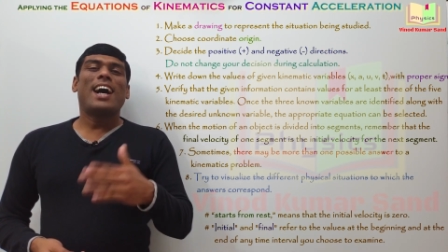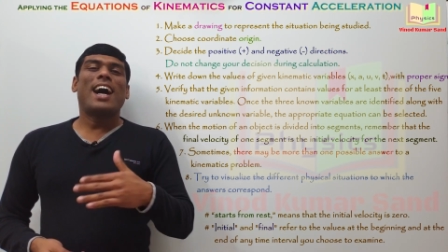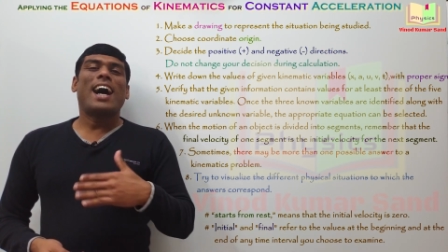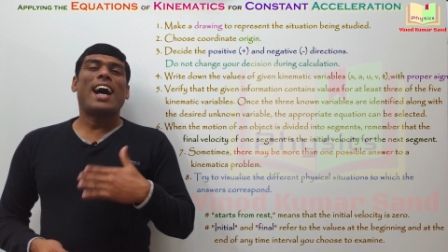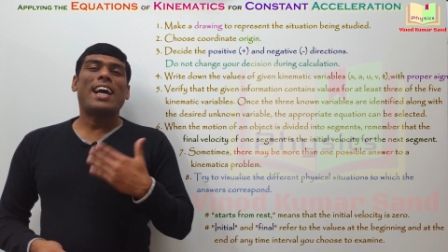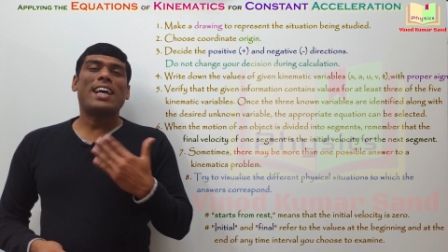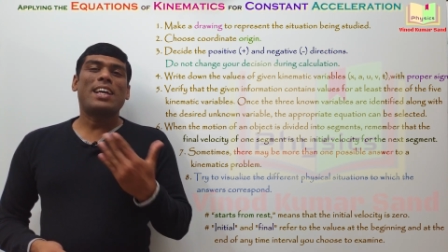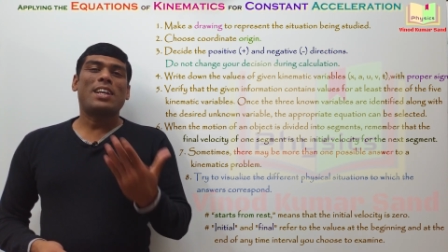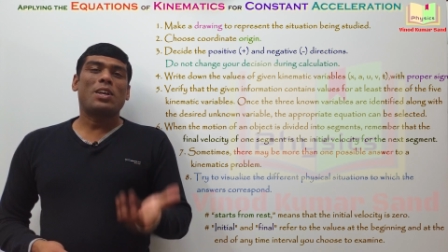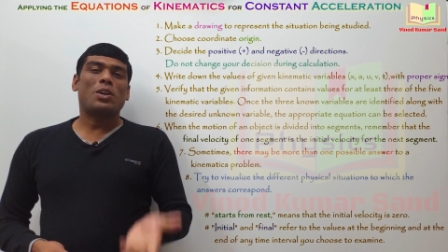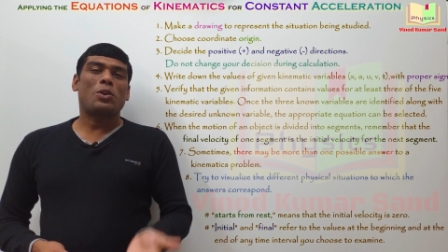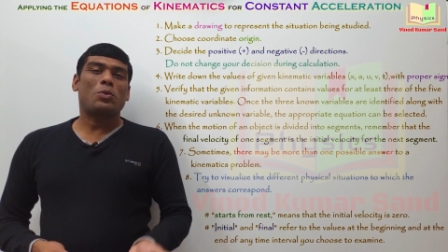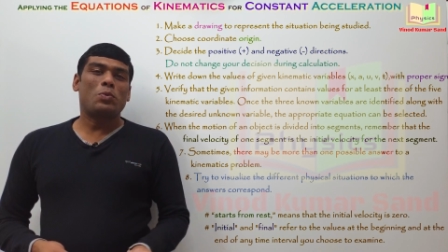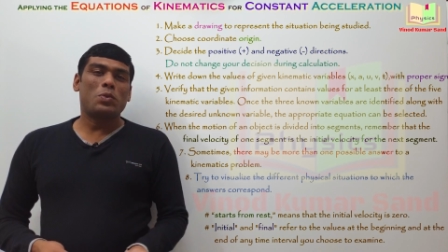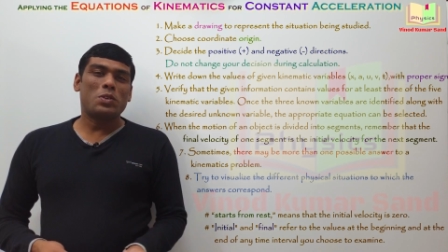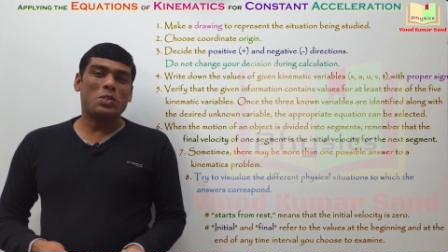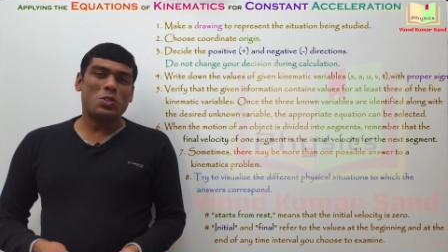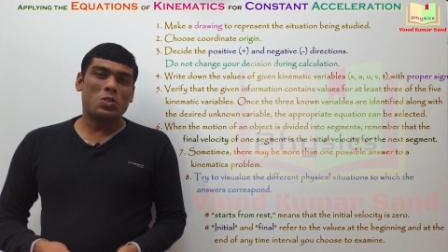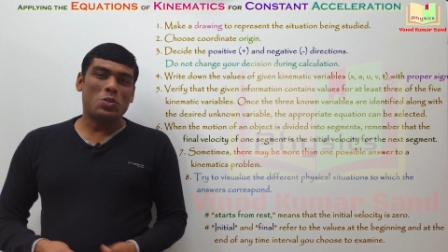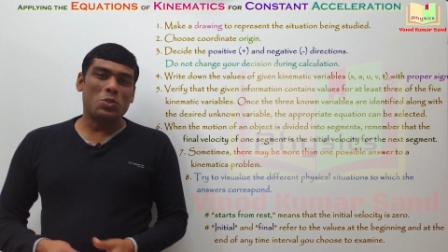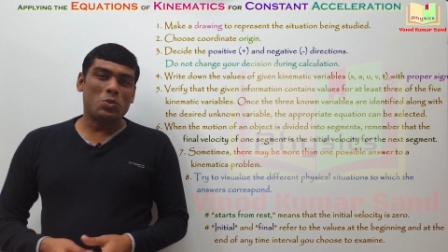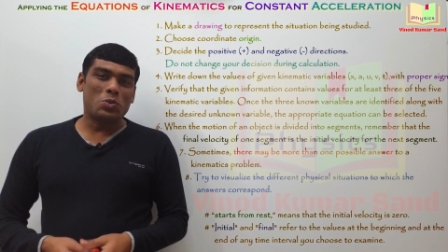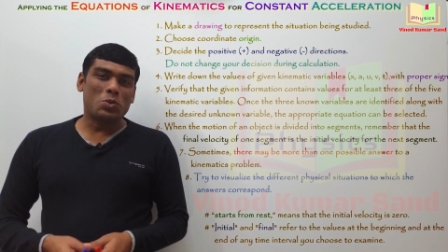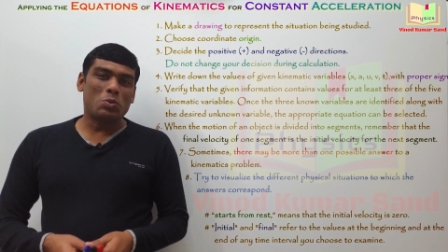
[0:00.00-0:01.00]
I
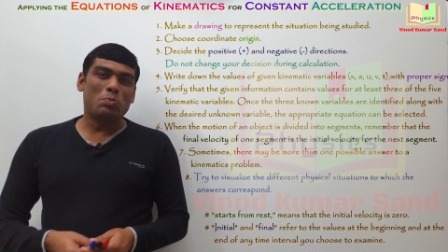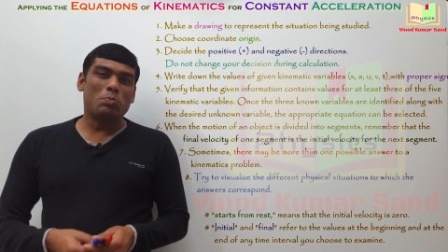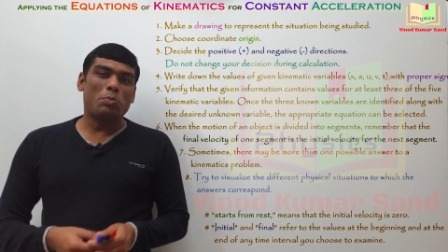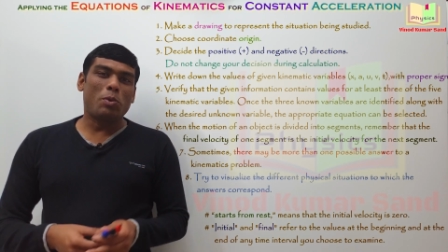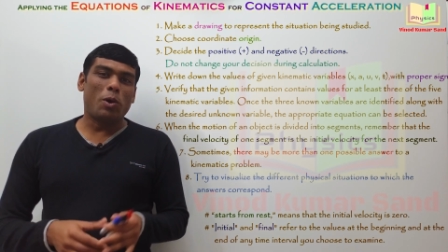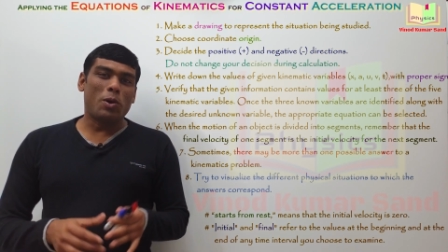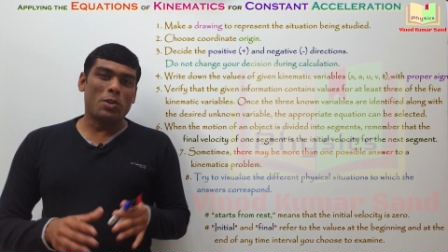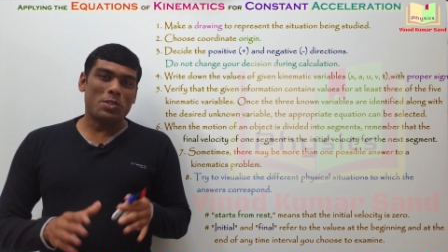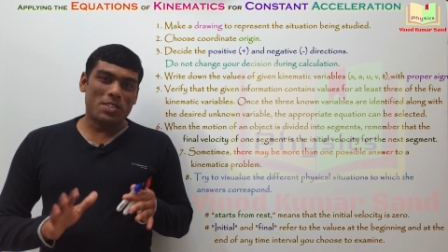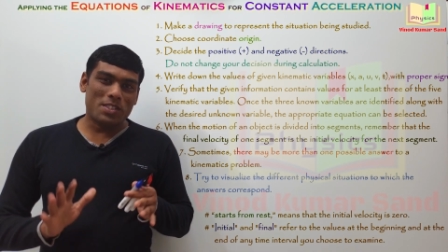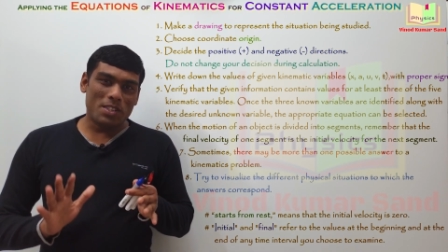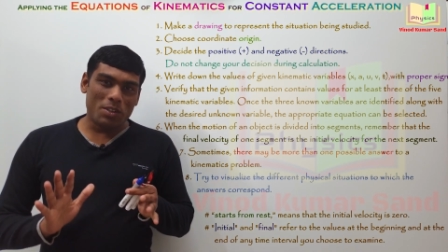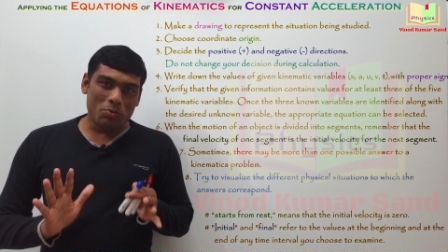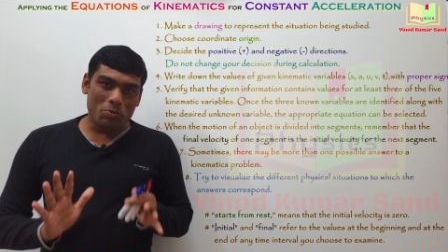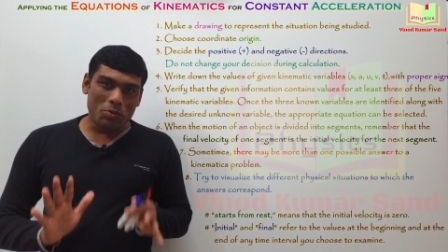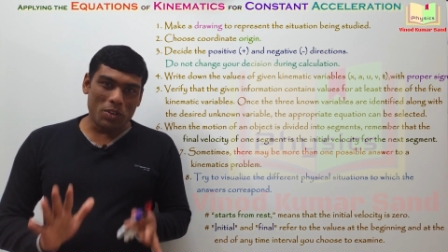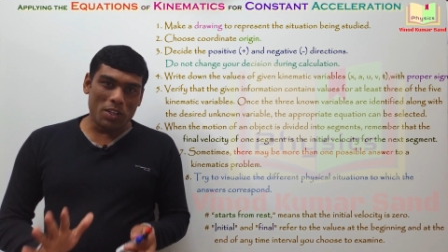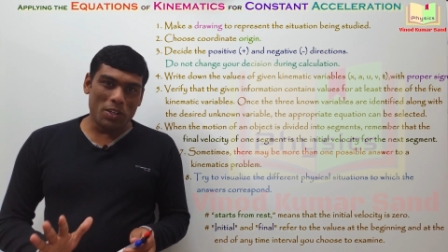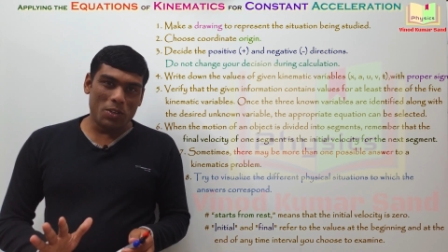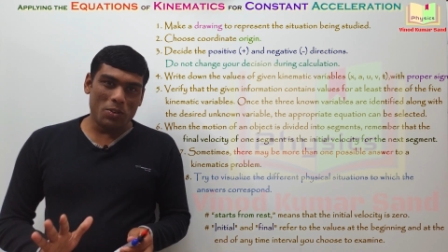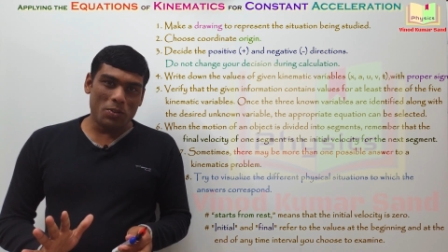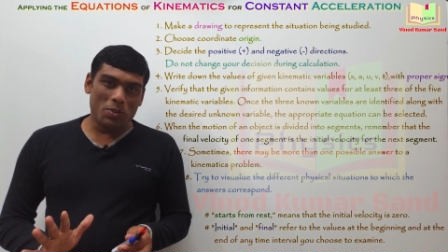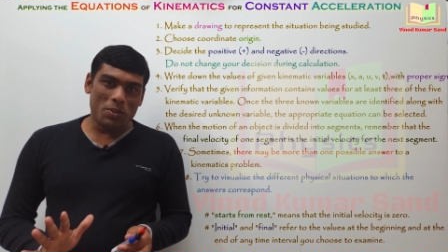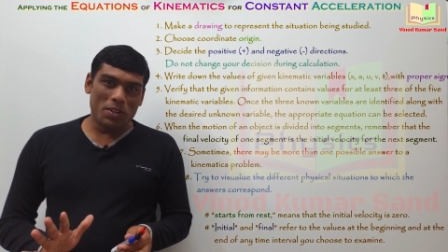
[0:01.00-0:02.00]
request you to pause the
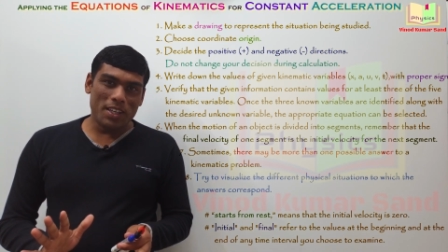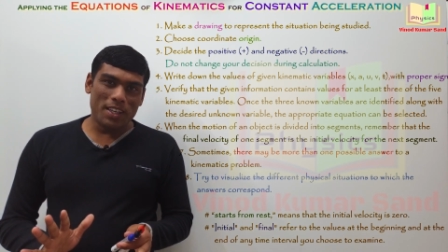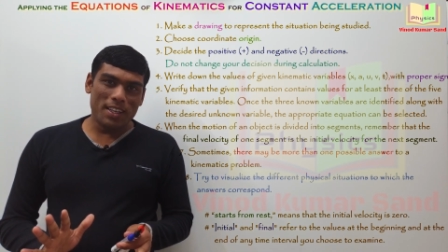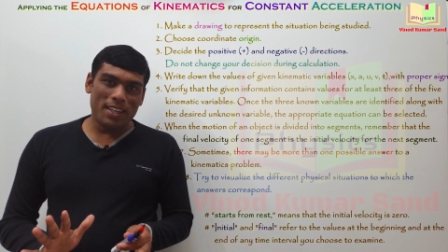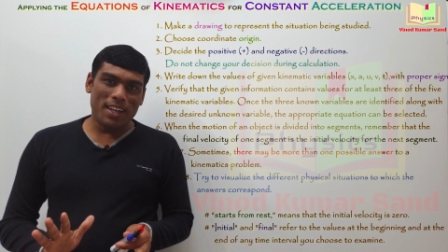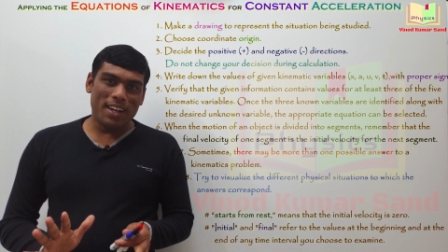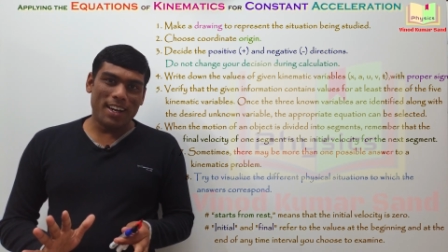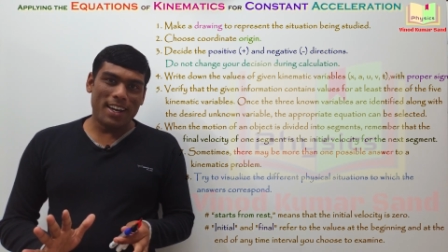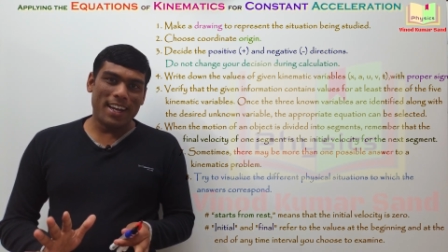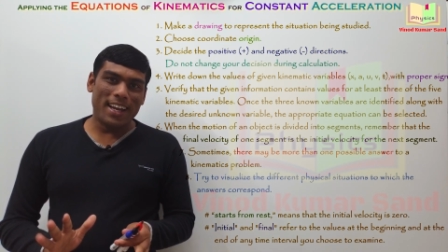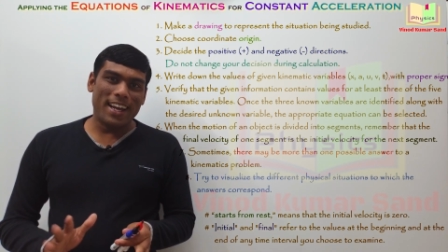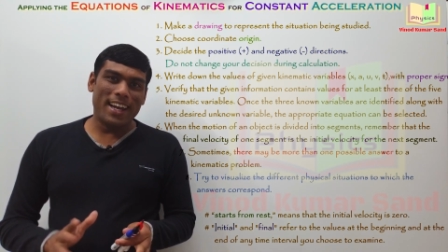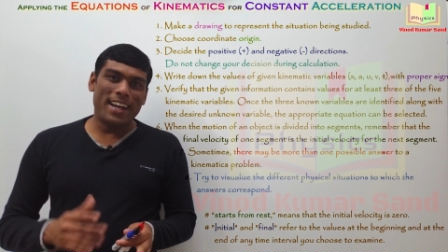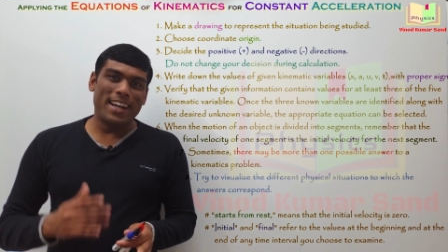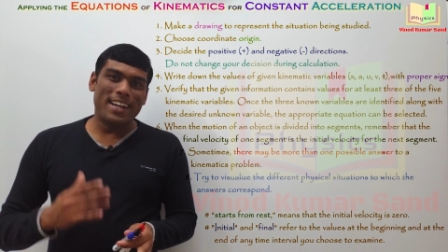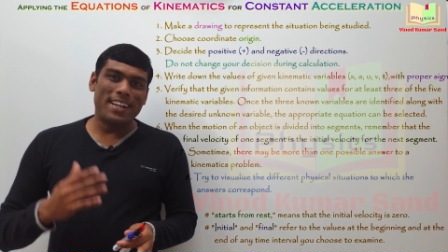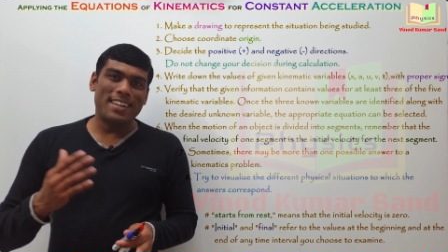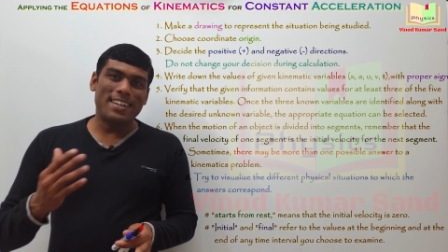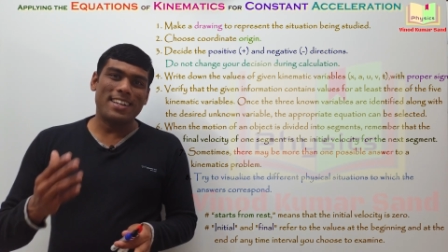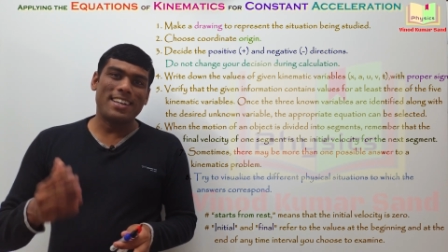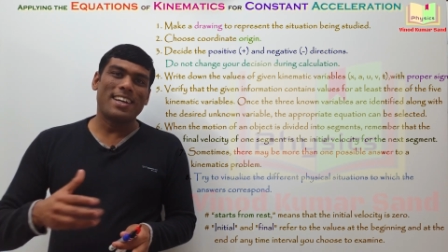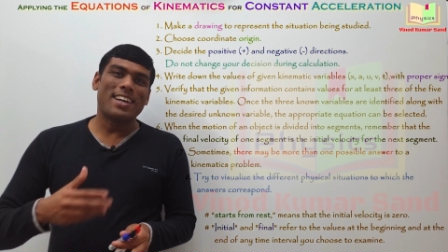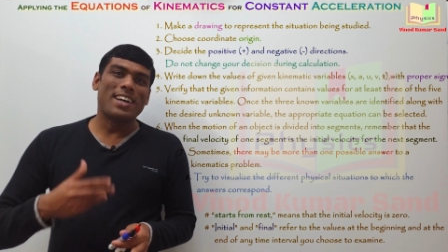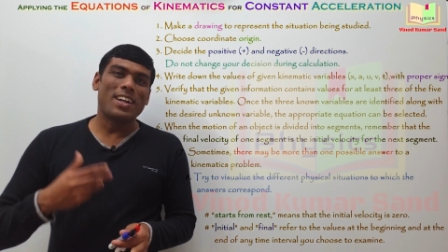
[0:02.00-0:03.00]
video here
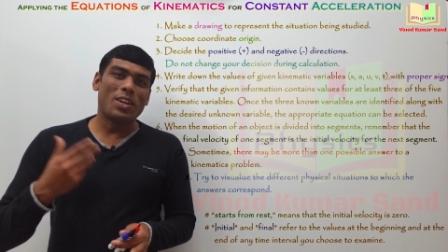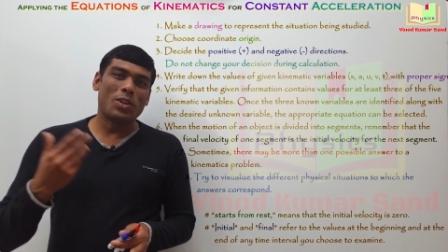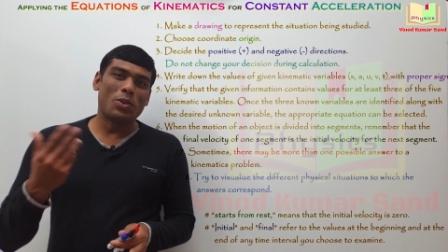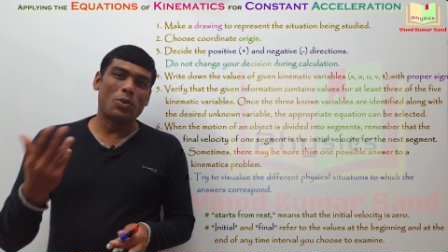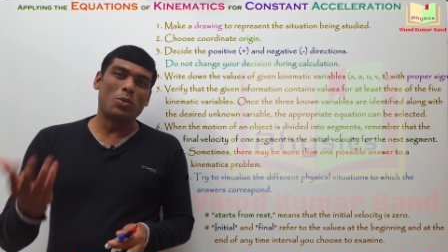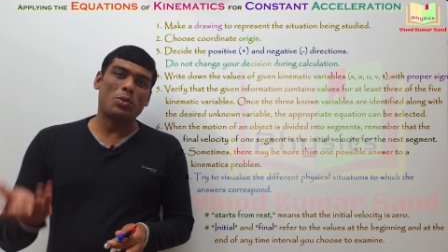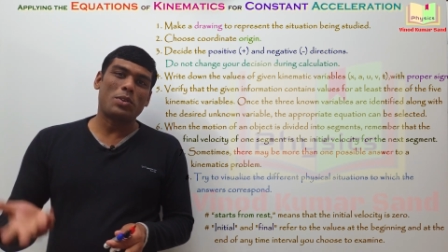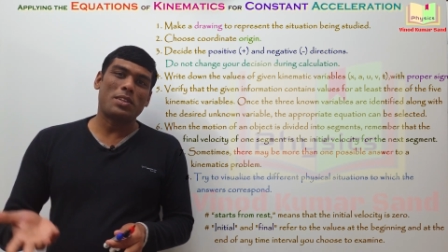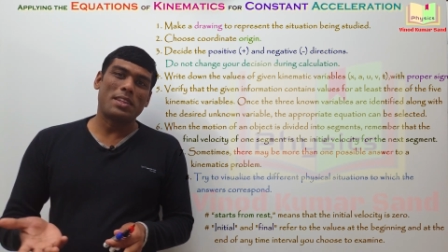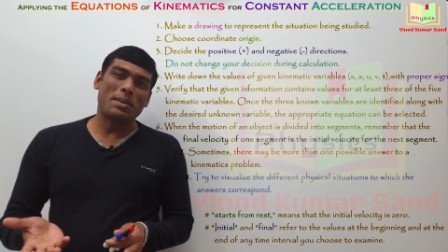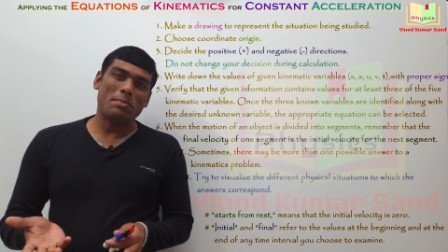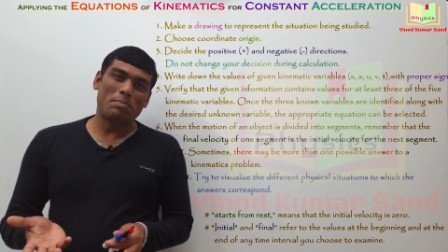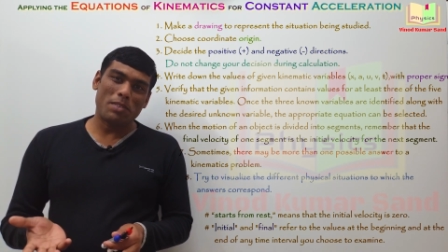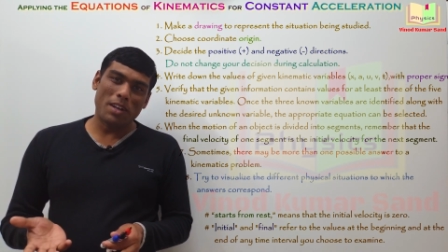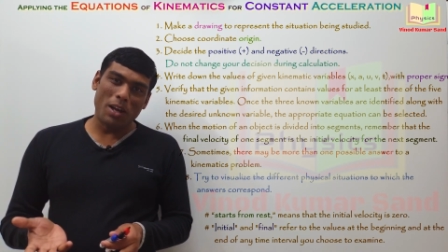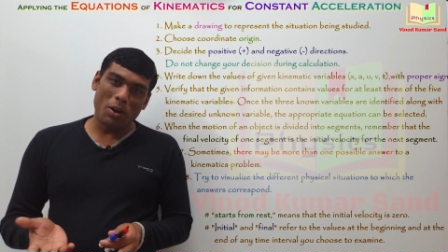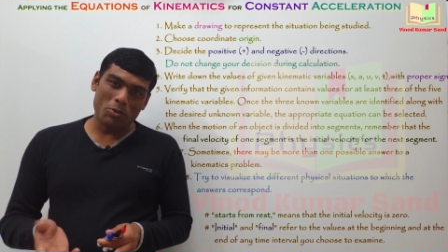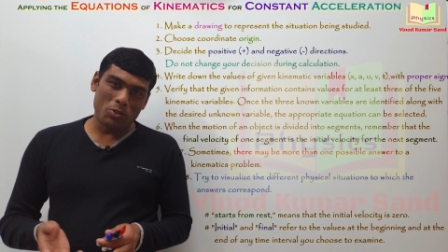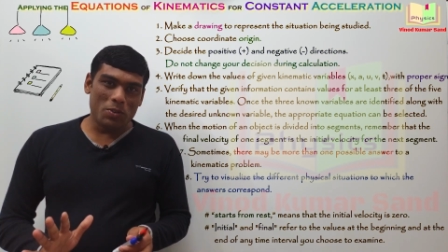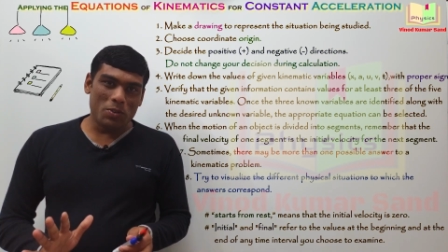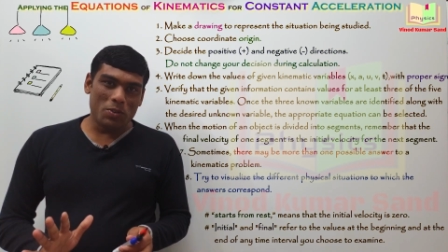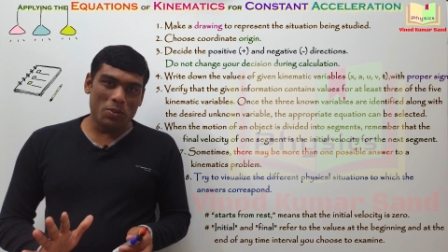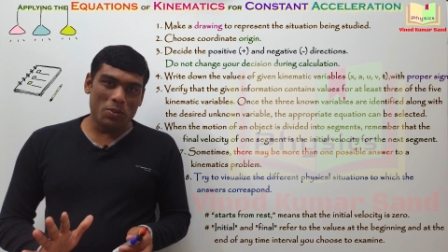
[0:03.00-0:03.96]
and note them down.